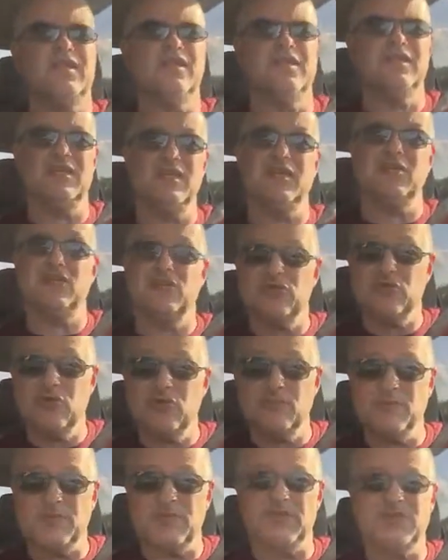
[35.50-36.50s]
and then
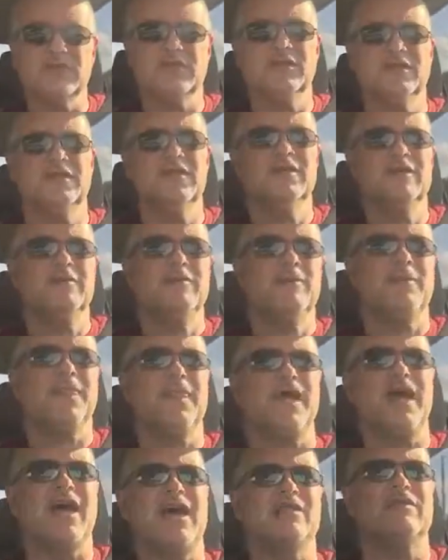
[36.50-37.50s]
assuming
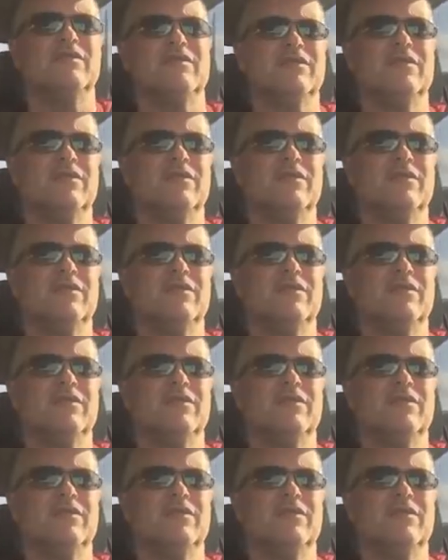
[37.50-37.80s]
that